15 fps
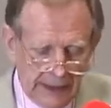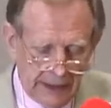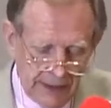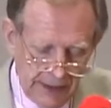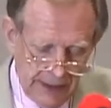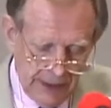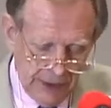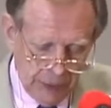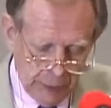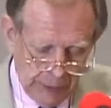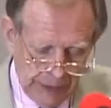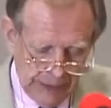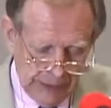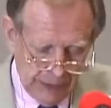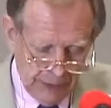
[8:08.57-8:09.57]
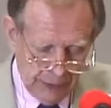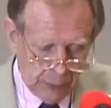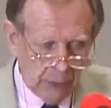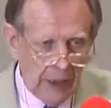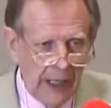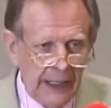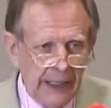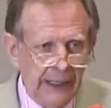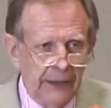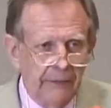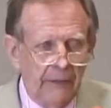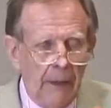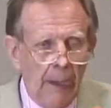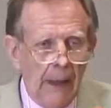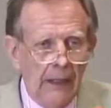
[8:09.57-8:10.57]
continuing into the writing
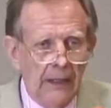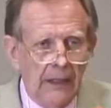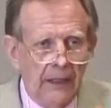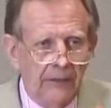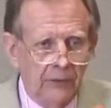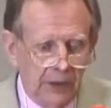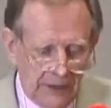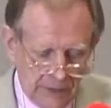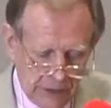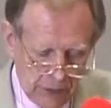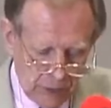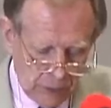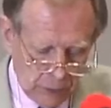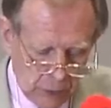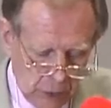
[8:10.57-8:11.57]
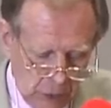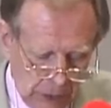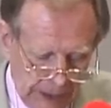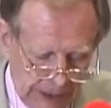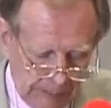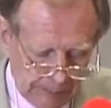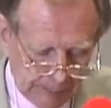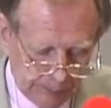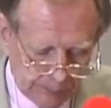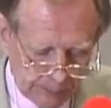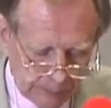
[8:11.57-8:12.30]
of, of Rough Stone Rolling.